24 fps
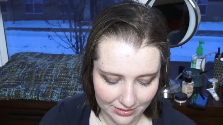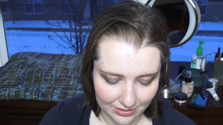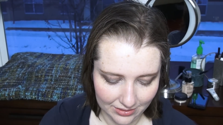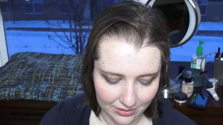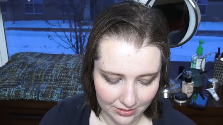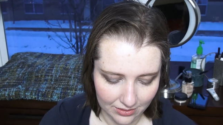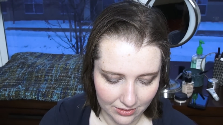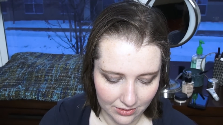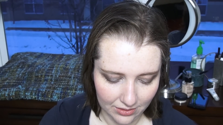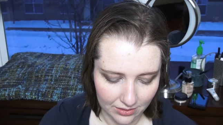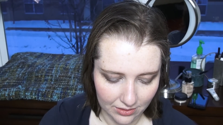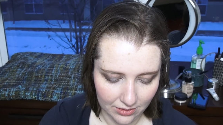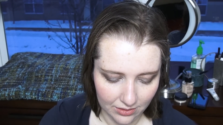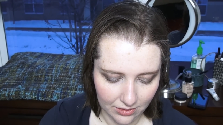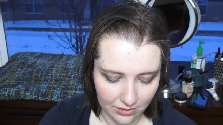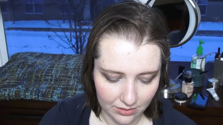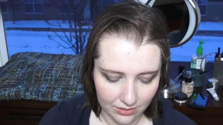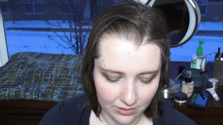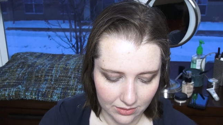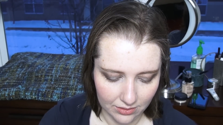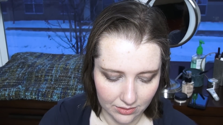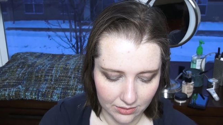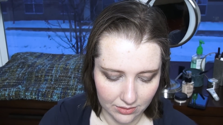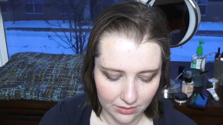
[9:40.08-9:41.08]

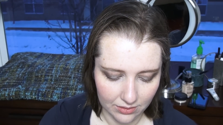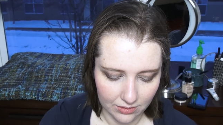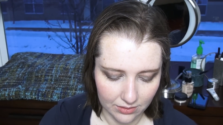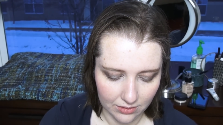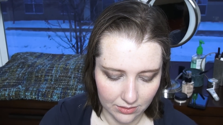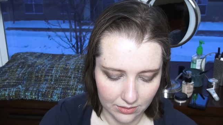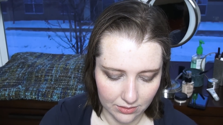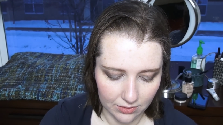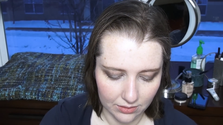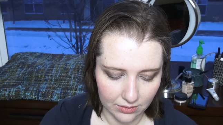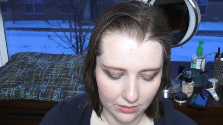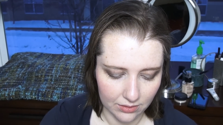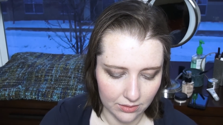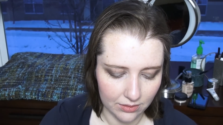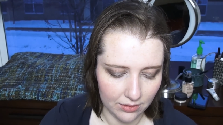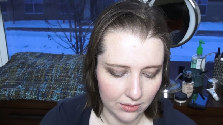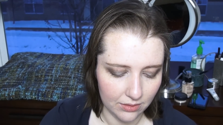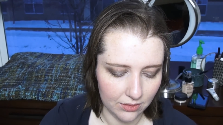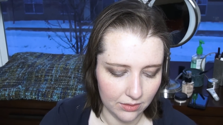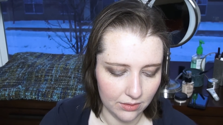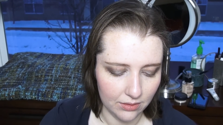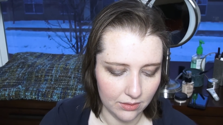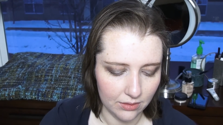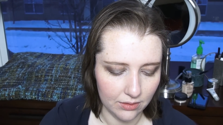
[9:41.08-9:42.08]

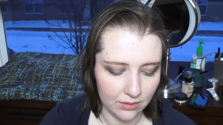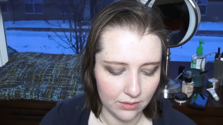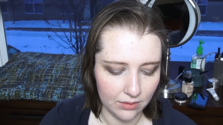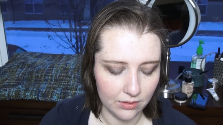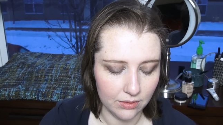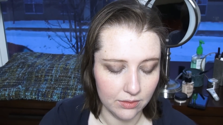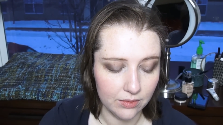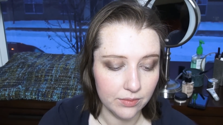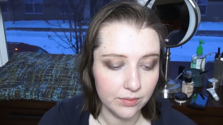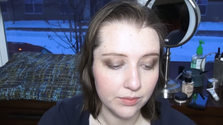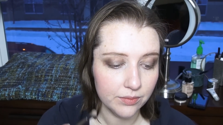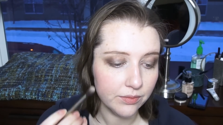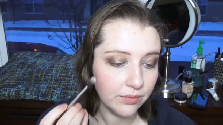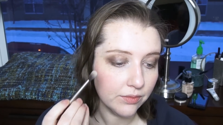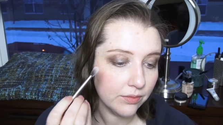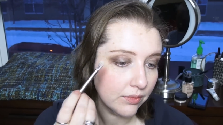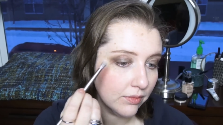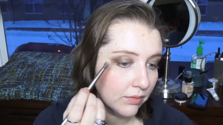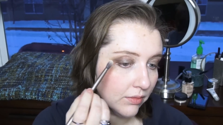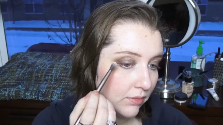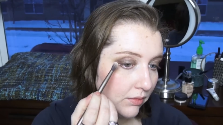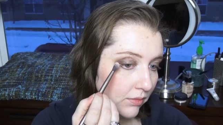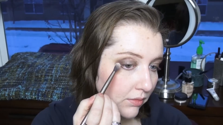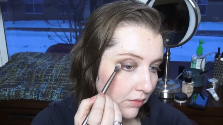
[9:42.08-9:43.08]

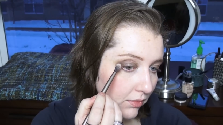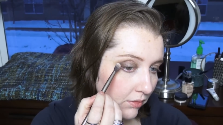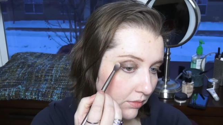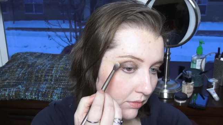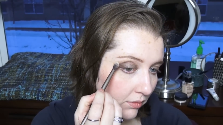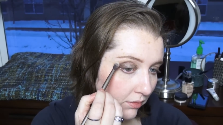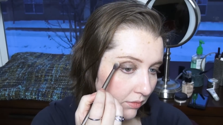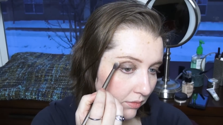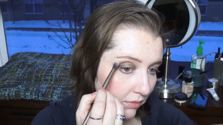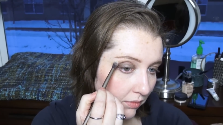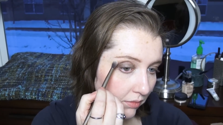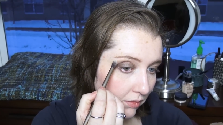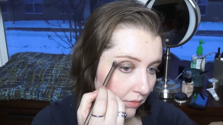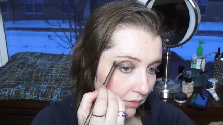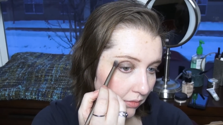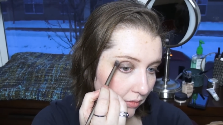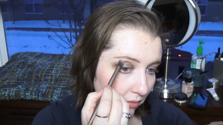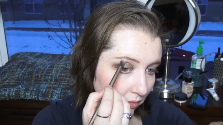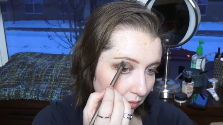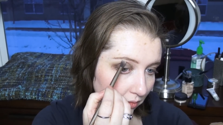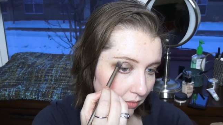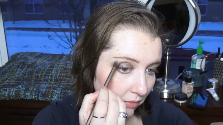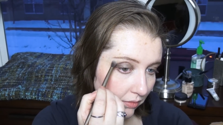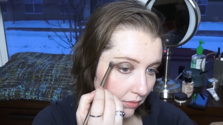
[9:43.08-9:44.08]

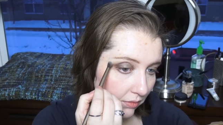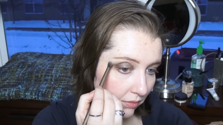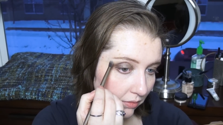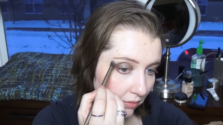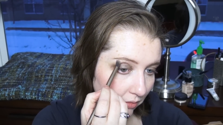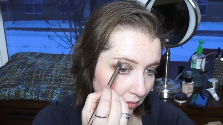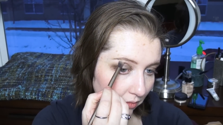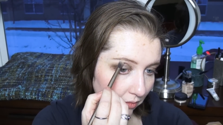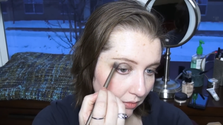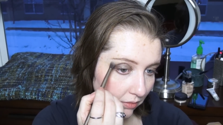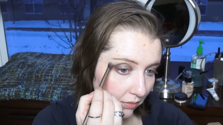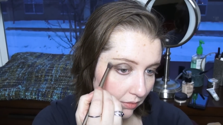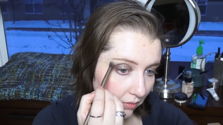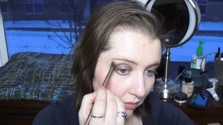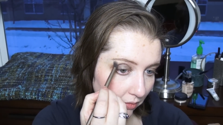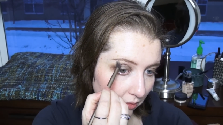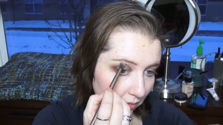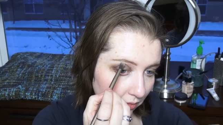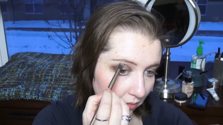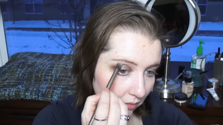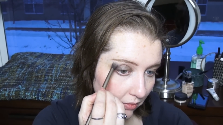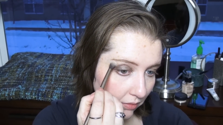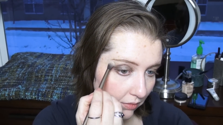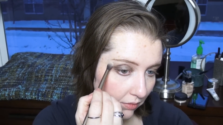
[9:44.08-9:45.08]

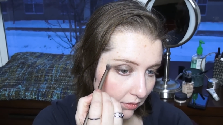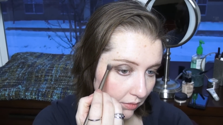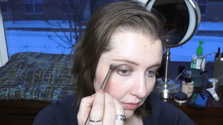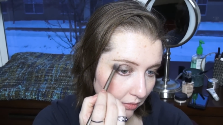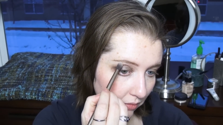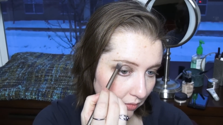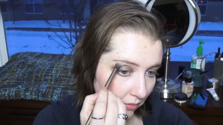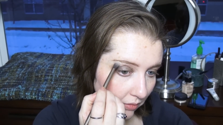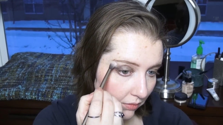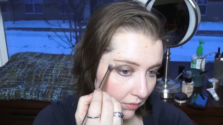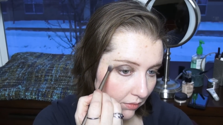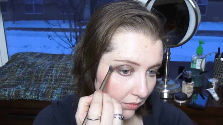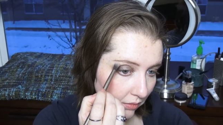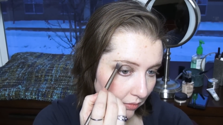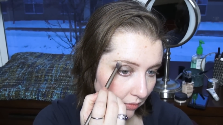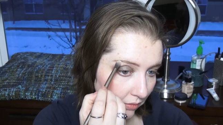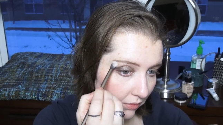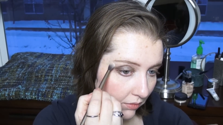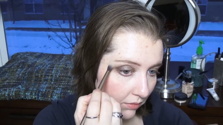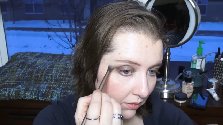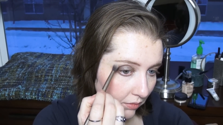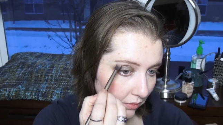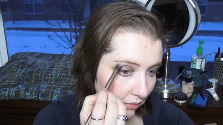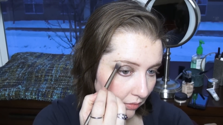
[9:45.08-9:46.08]

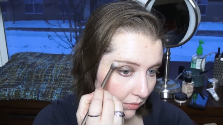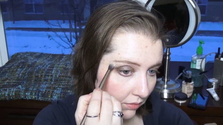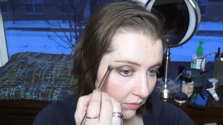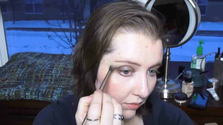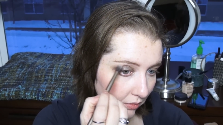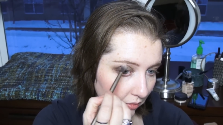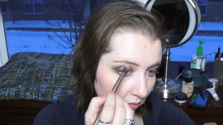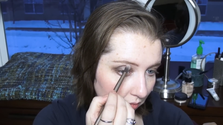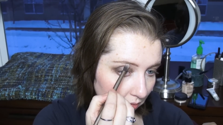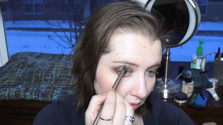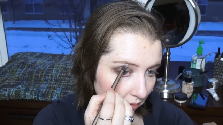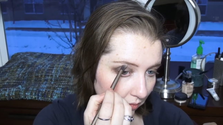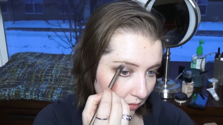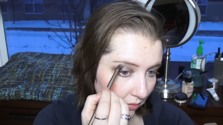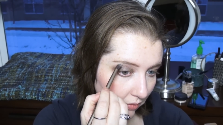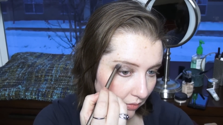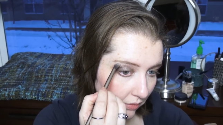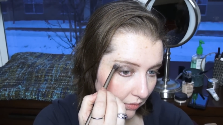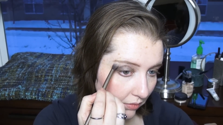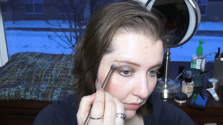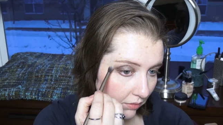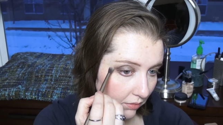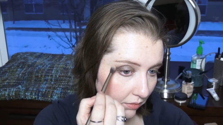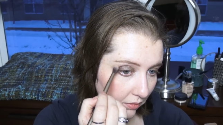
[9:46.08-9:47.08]

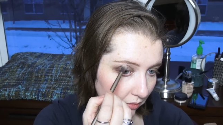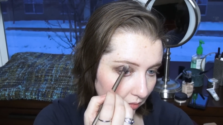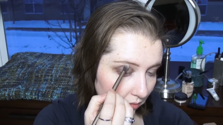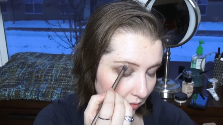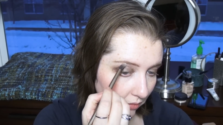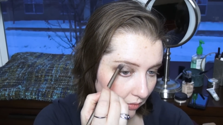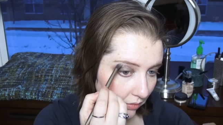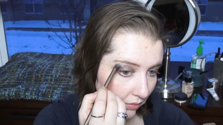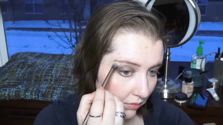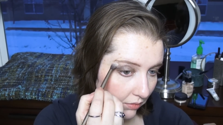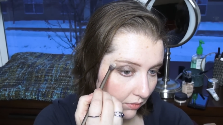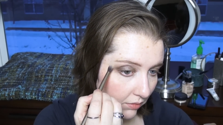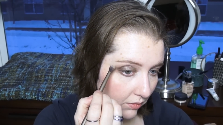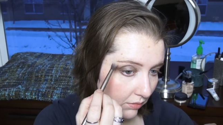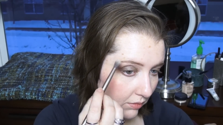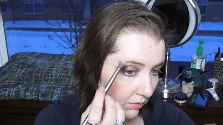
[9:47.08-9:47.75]
No one is speaking in this clip.